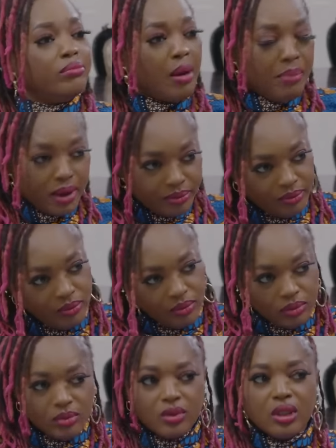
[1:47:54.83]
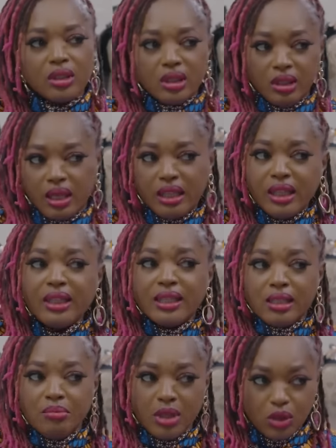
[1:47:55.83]
Papa, see, I think
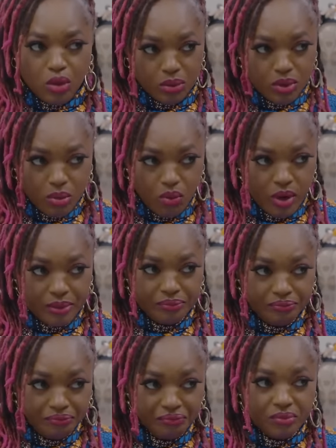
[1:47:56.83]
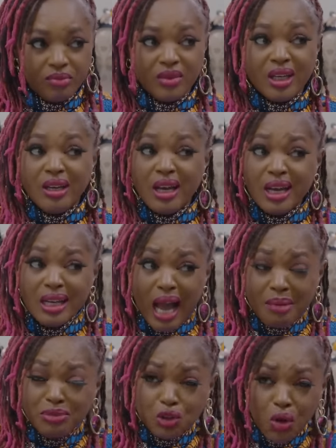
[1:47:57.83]
there's a mix-up somewhere.
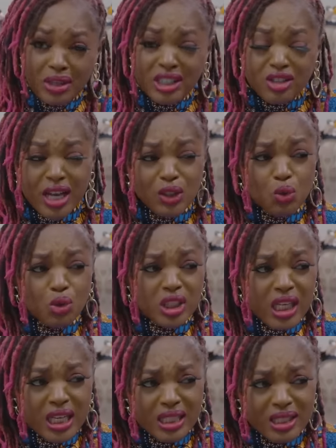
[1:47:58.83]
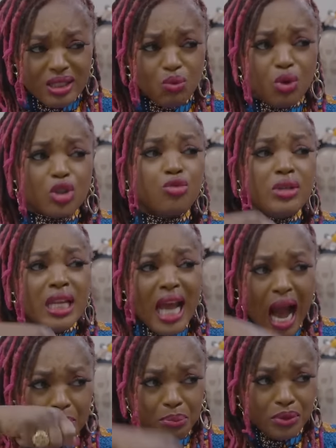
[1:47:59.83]
I'm sure he's trying to change what really
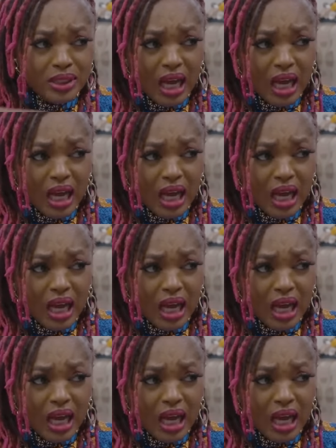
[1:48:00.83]
happened.